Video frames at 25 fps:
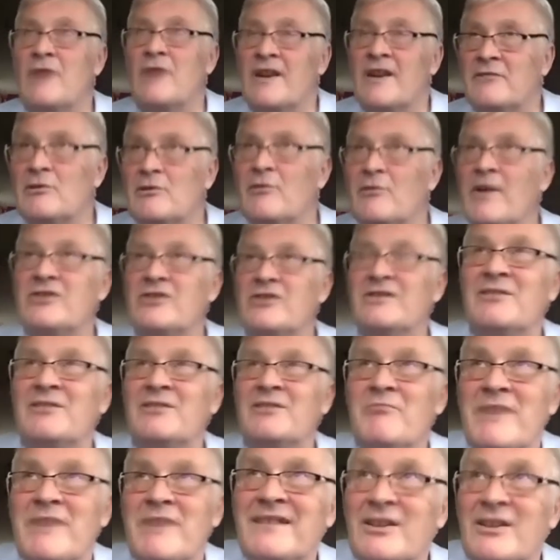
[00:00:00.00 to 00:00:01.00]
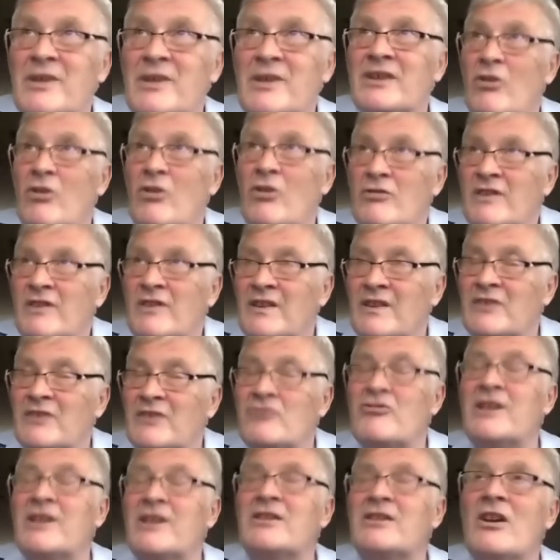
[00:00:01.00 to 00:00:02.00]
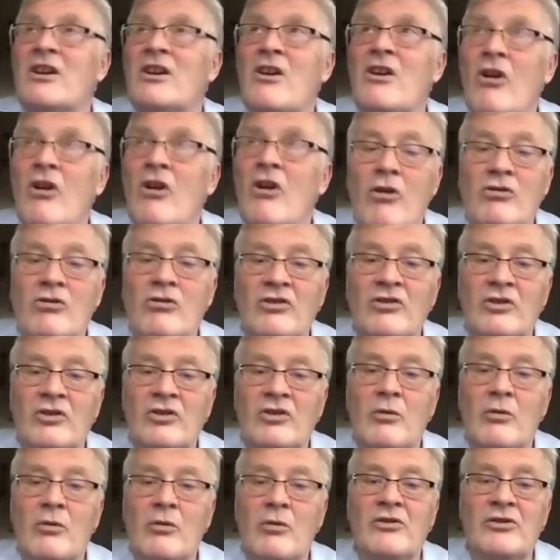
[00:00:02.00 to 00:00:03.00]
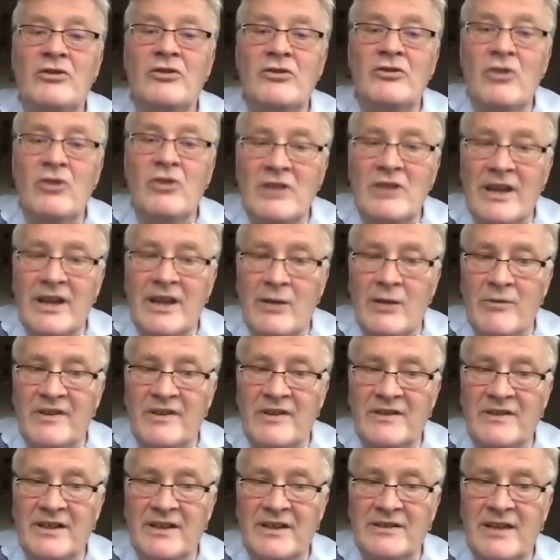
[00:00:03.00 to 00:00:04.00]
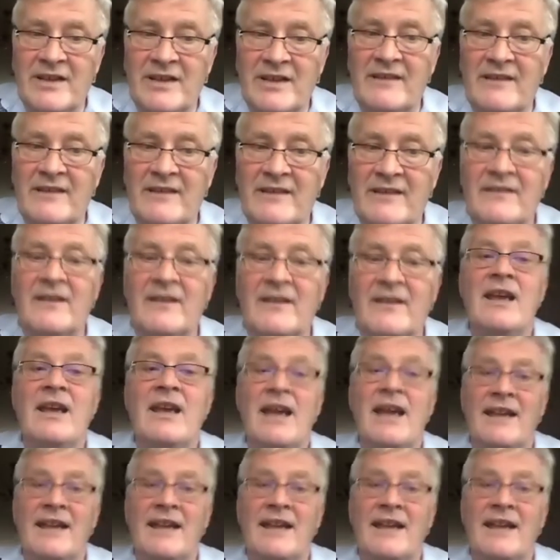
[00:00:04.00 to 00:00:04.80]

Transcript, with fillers: executive function, that means that you can concentrate also on non-linguistic texts.